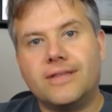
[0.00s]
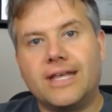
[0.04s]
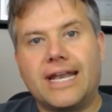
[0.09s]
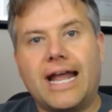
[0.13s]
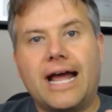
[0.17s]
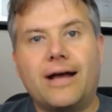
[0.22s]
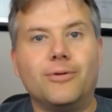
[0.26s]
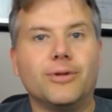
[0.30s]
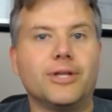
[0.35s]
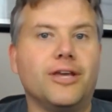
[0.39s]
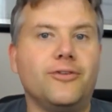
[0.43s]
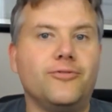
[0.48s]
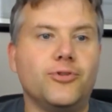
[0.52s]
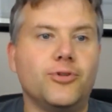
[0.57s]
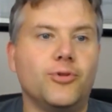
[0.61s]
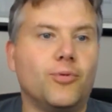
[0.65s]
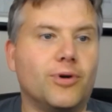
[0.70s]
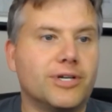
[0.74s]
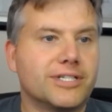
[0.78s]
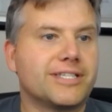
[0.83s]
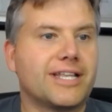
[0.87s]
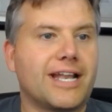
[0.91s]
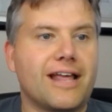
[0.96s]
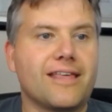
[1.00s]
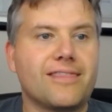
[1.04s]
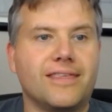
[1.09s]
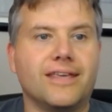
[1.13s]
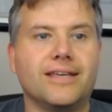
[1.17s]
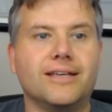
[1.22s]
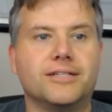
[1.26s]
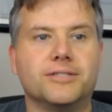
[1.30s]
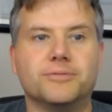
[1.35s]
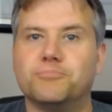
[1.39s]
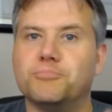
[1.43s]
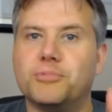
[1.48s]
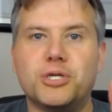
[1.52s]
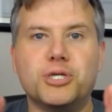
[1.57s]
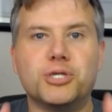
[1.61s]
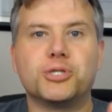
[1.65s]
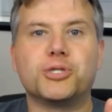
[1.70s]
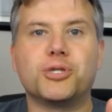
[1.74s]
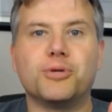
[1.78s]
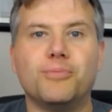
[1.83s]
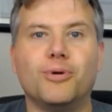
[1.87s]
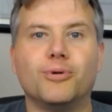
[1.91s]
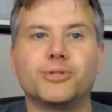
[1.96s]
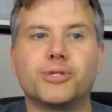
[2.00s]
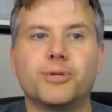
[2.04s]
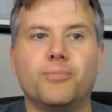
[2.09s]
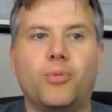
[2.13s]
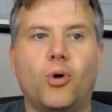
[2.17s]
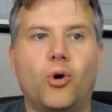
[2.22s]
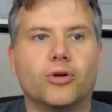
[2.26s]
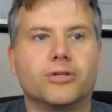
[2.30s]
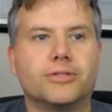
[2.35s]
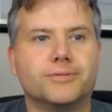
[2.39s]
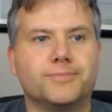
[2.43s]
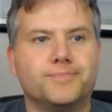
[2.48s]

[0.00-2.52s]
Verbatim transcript: will give you the ones that I think is the most important.